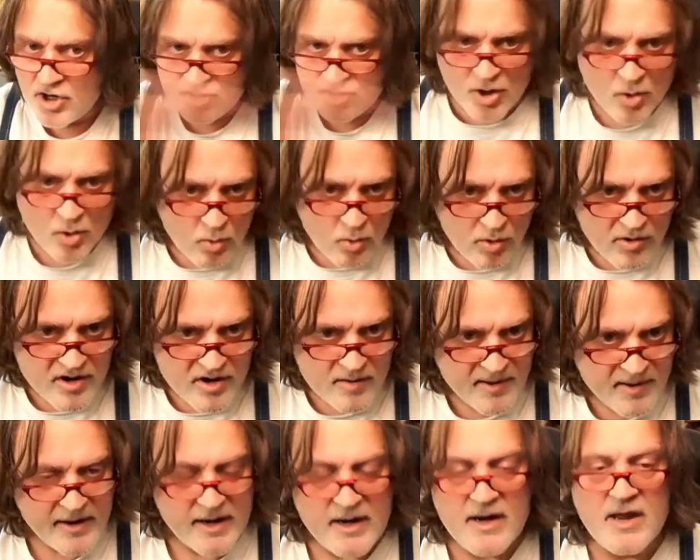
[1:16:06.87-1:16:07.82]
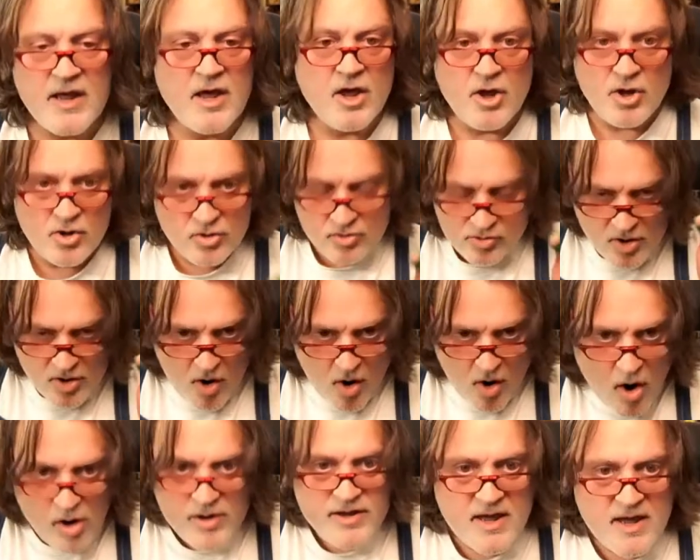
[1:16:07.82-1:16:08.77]
Don't worry about it.
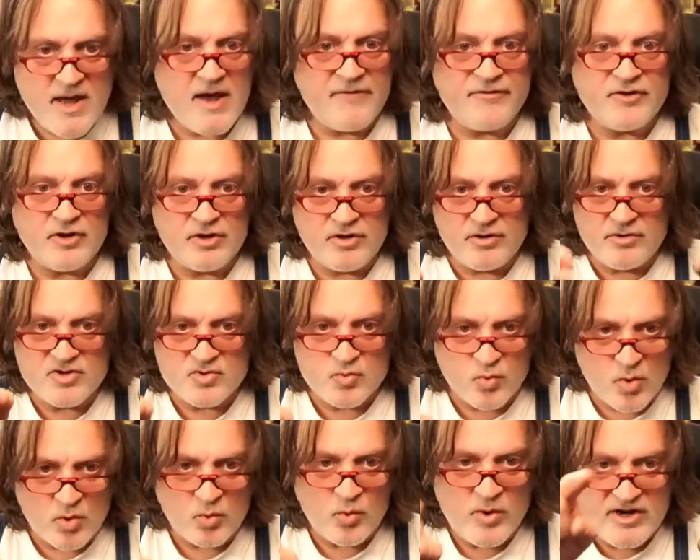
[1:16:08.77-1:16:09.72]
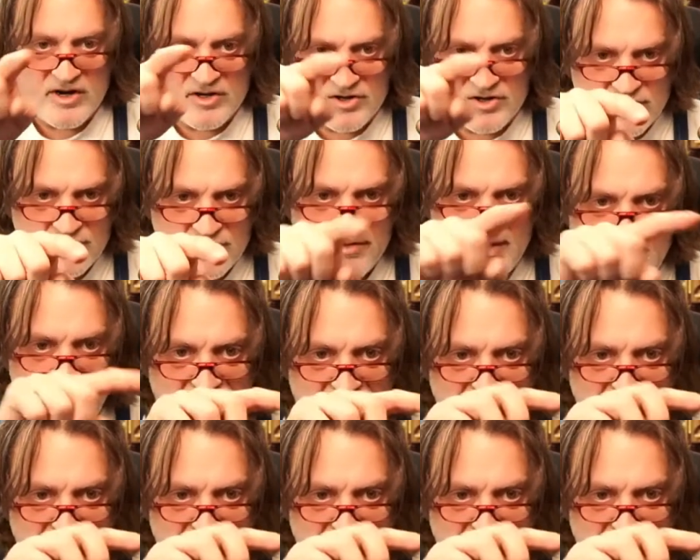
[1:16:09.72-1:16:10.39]
All you have to do is when we do that